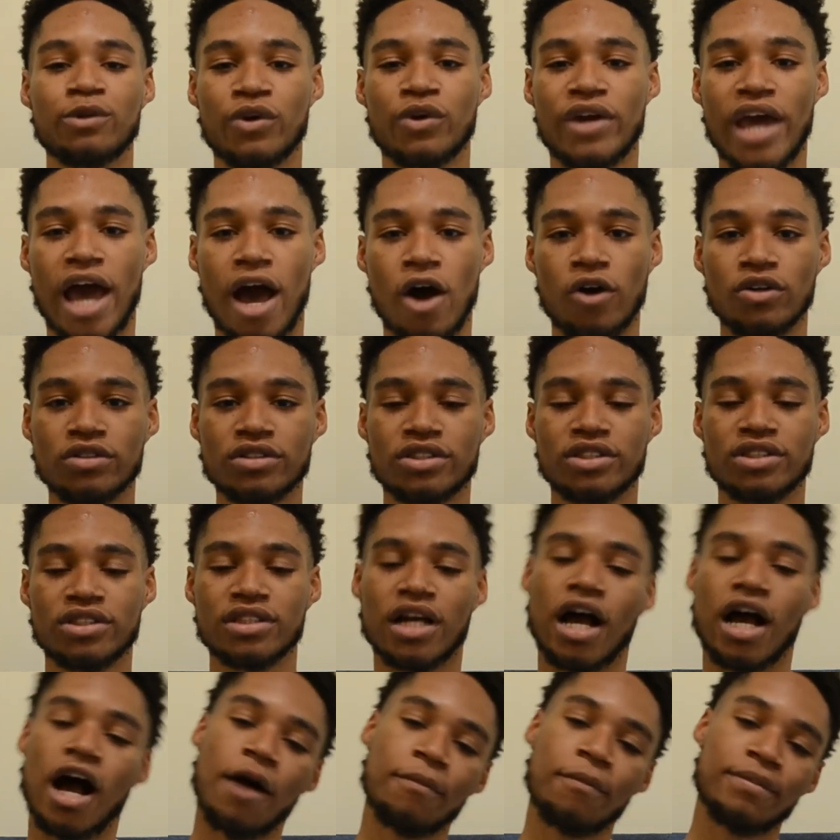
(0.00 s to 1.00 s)
couch.
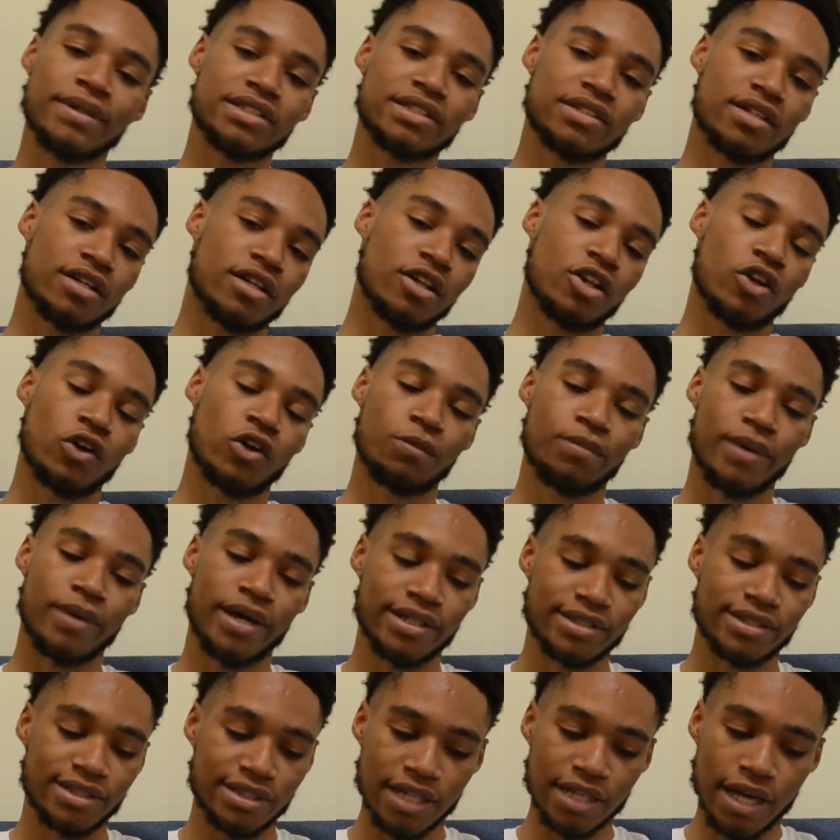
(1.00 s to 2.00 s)
I'll miss it a little
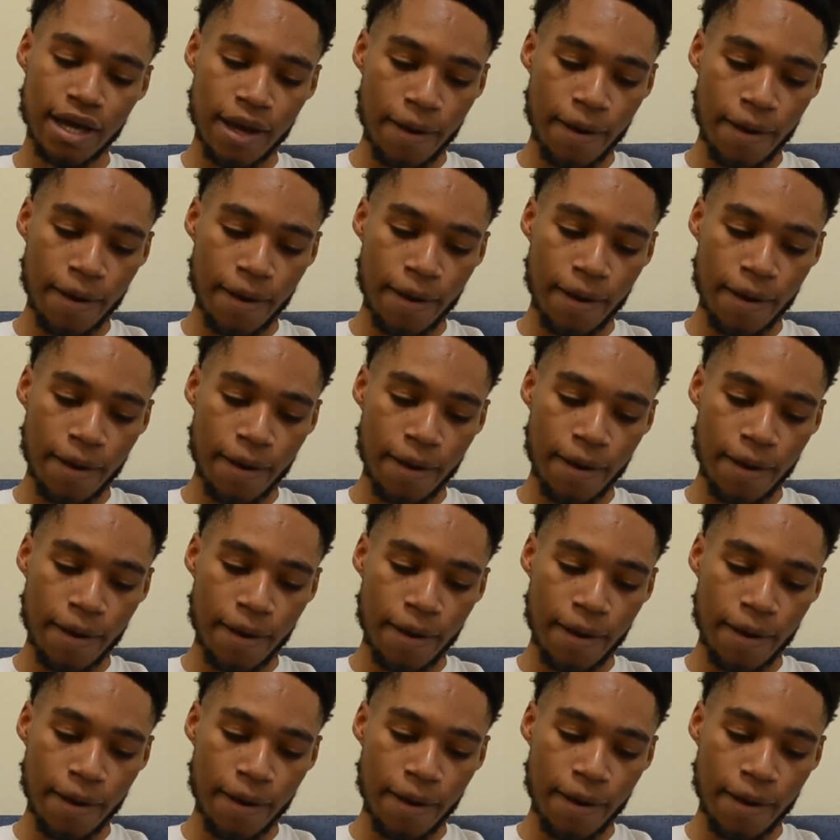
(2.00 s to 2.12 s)
bit.